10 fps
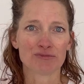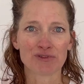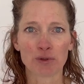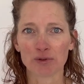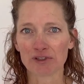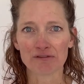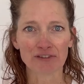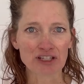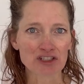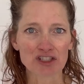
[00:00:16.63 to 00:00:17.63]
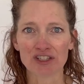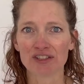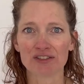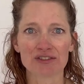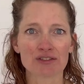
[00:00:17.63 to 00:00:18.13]
hold in
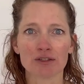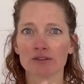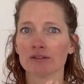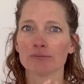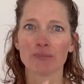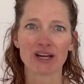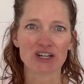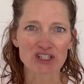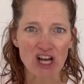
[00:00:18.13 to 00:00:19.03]
flinches, bite our